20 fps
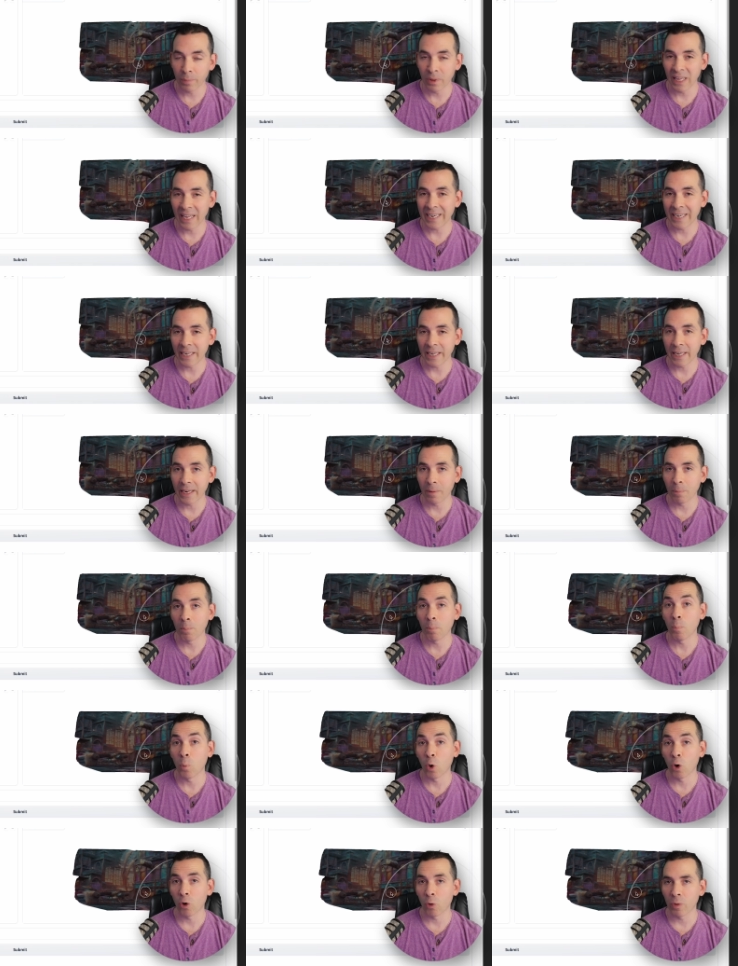blend in
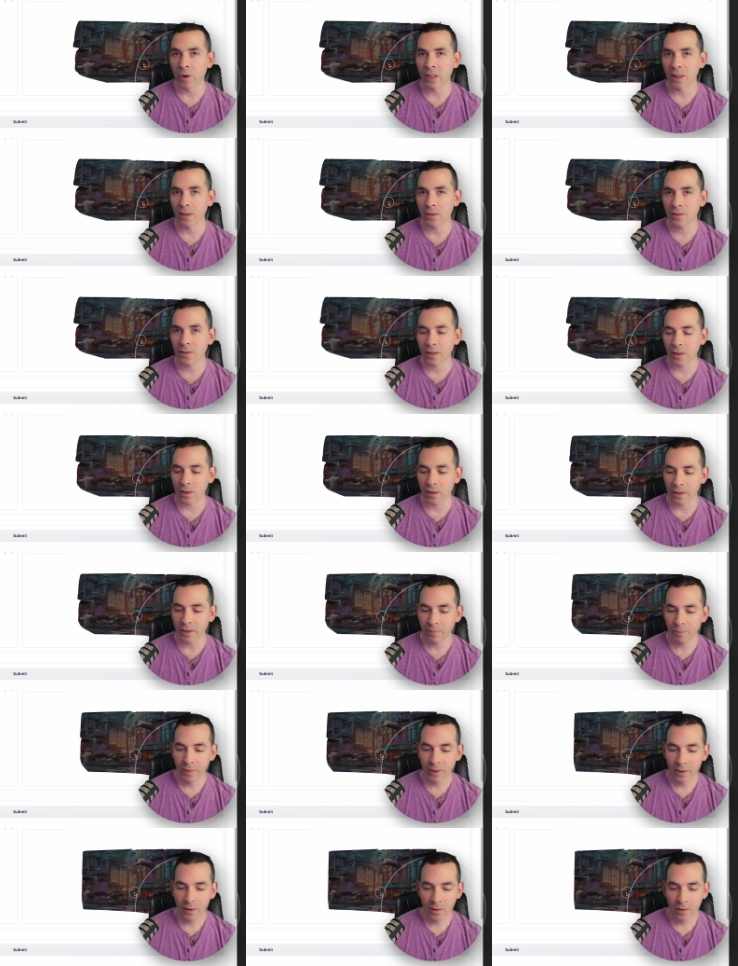more realistically.
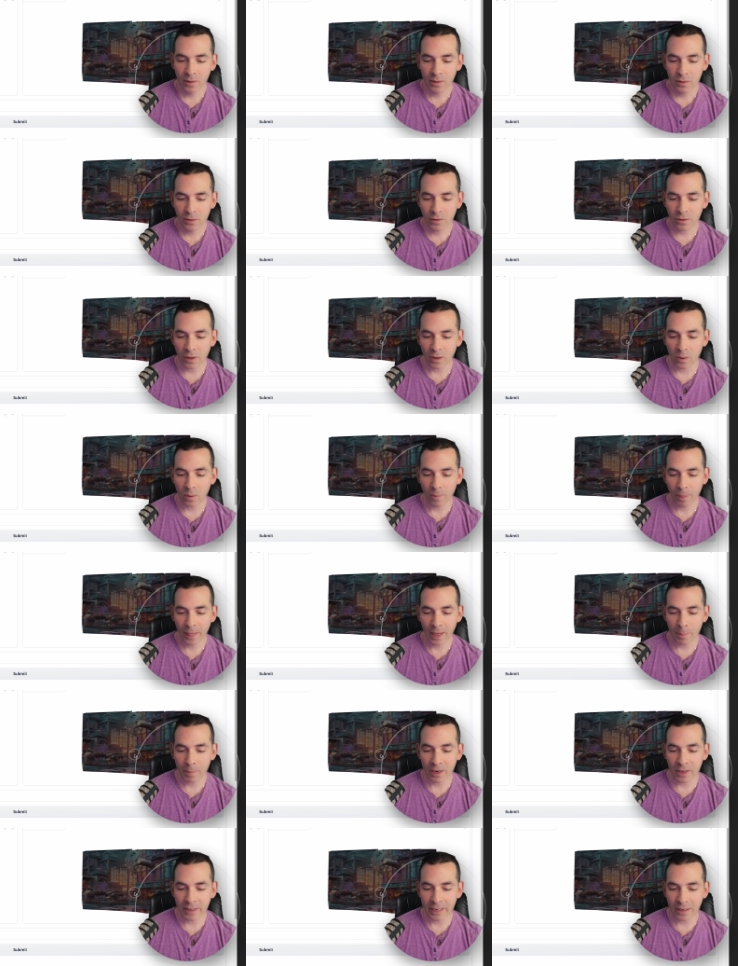So
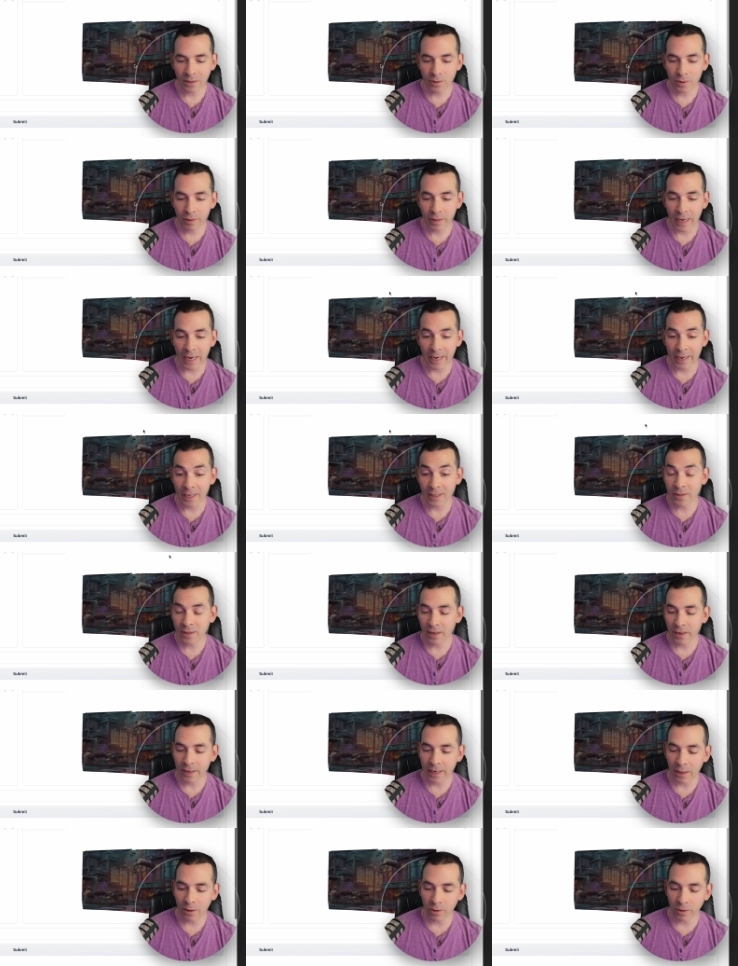I'm gonna download that. That's
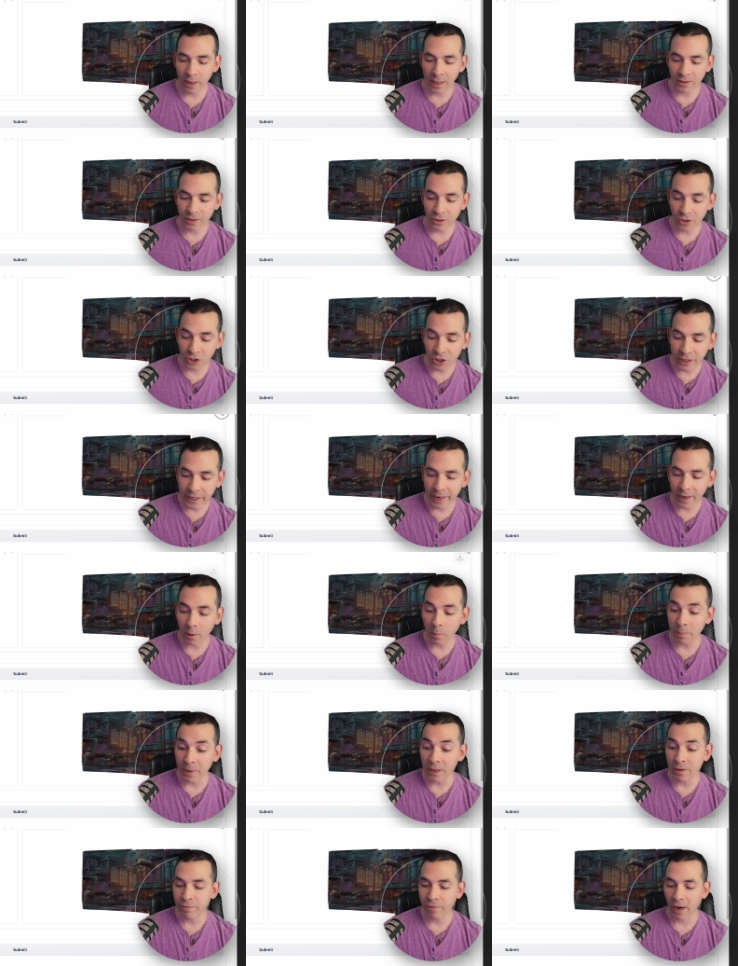gonna download as a
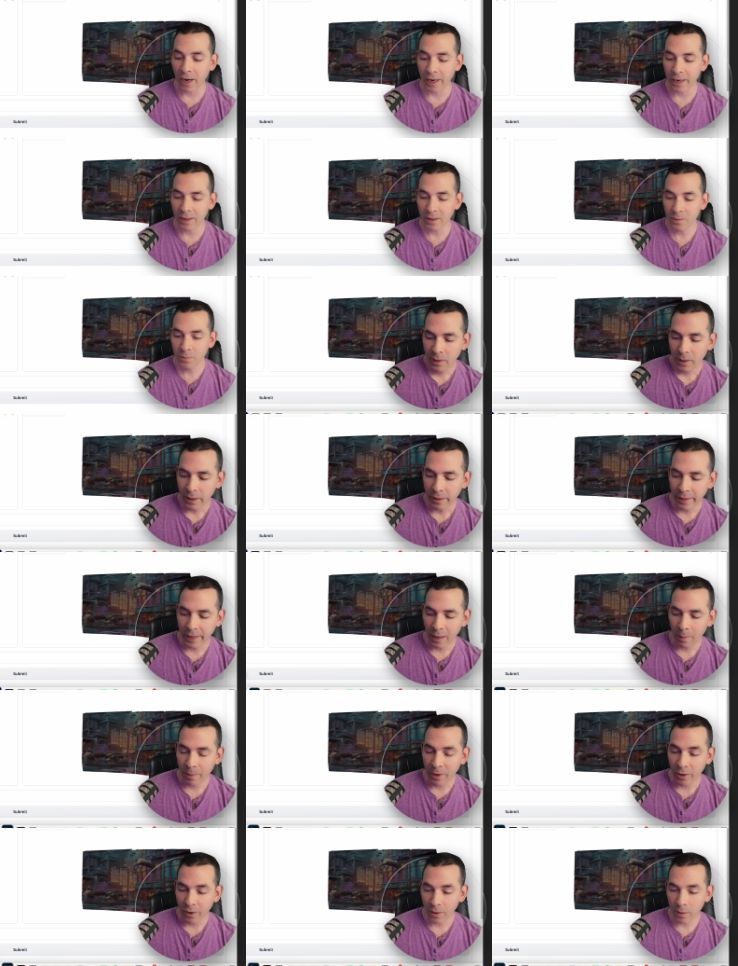GLB file. And then I'm gonna